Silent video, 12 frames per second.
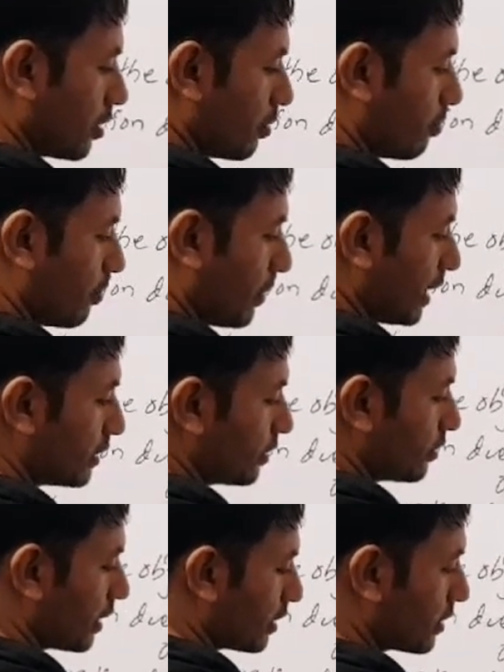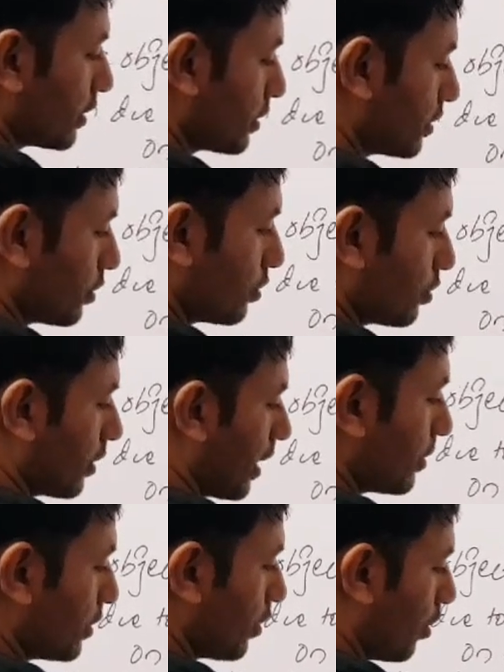mass into acceleration due to
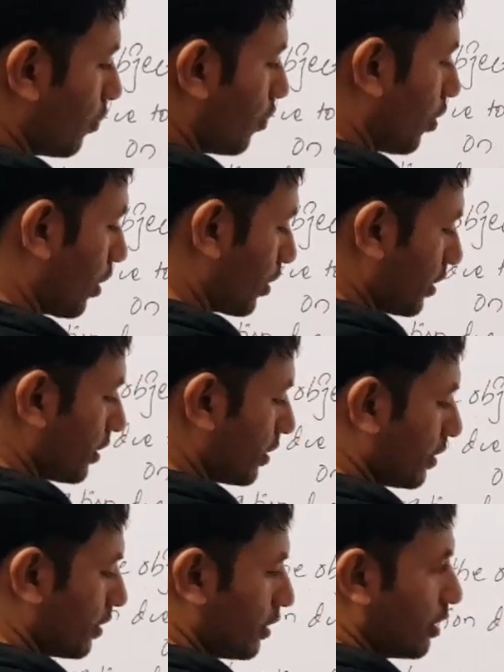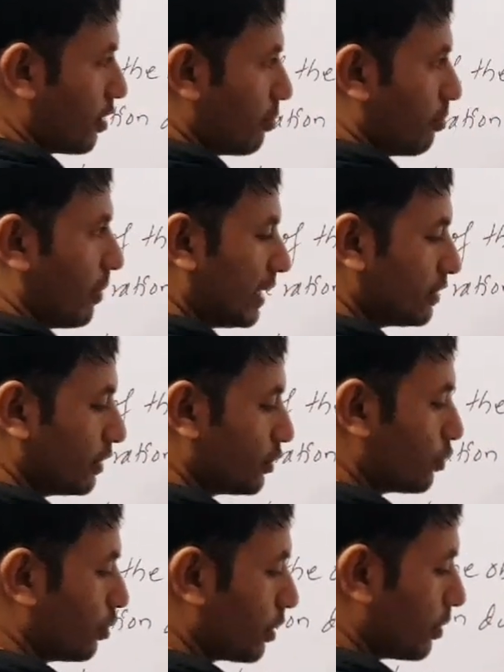gravity of earth. Mass is
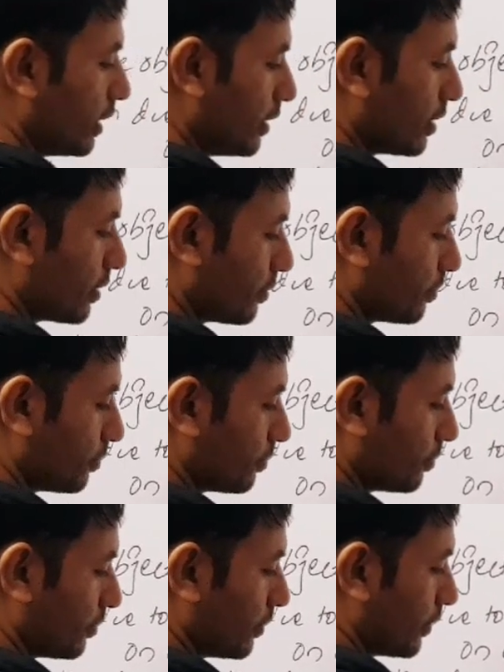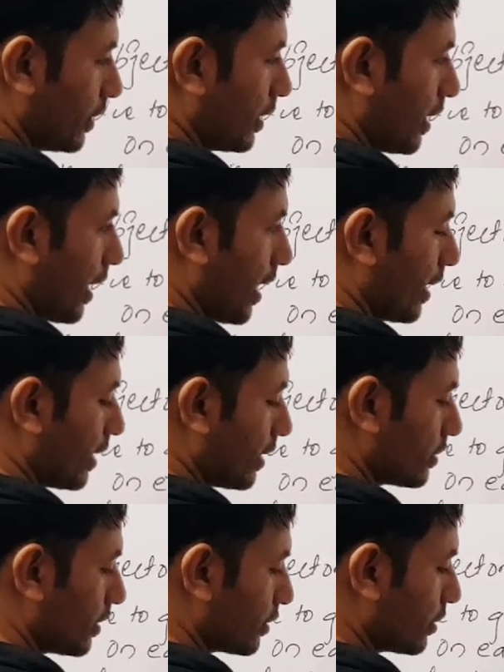200 and
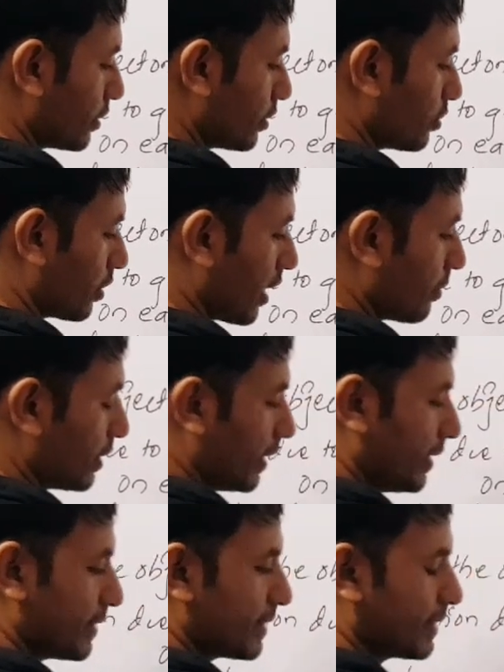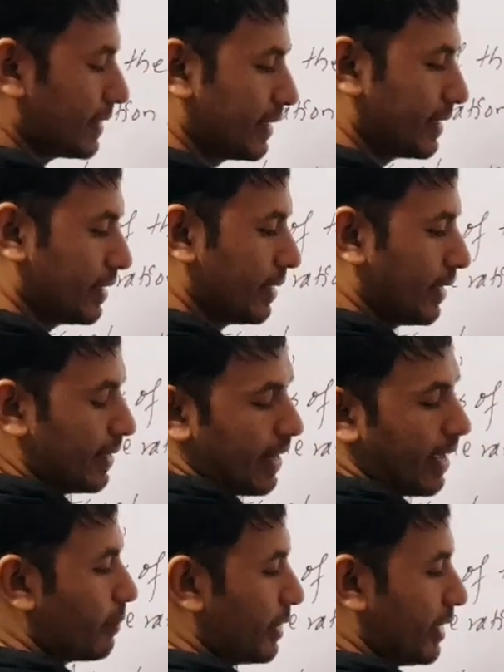acceleration due to gravity is
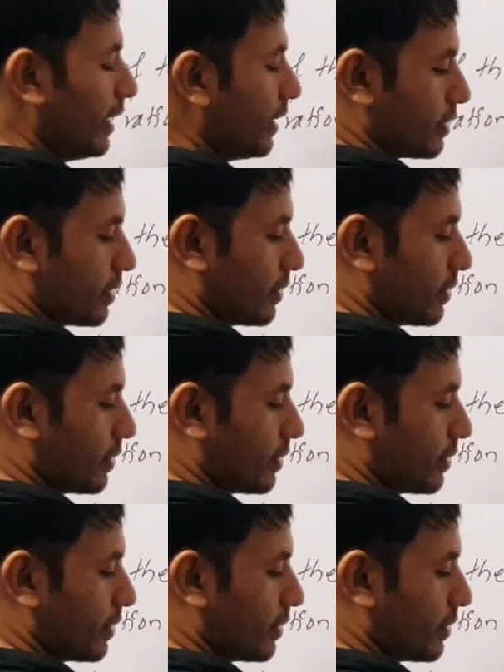9.8. This